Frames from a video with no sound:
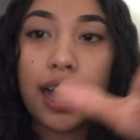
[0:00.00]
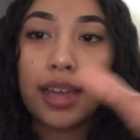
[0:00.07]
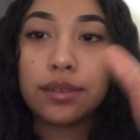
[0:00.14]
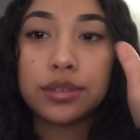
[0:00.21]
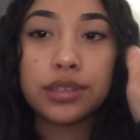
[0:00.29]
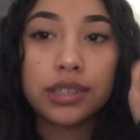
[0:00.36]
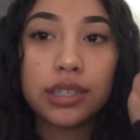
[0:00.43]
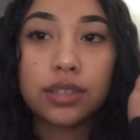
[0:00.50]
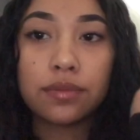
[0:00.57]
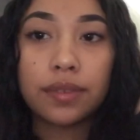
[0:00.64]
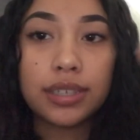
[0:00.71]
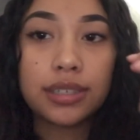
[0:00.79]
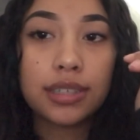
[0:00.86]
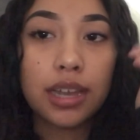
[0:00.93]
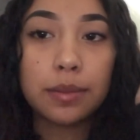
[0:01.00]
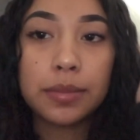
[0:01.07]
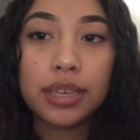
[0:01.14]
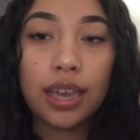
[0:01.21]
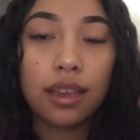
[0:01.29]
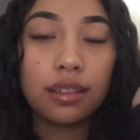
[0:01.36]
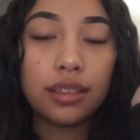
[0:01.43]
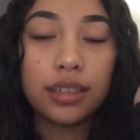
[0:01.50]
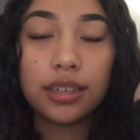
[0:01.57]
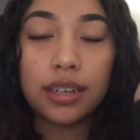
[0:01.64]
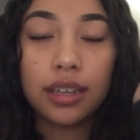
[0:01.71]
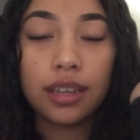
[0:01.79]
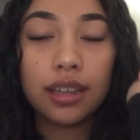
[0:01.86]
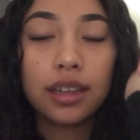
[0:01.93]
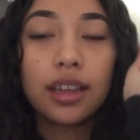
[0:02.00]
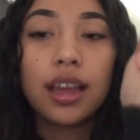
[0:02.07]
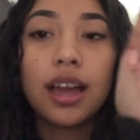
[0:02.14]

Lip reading: I was just FaceTiming Kaylina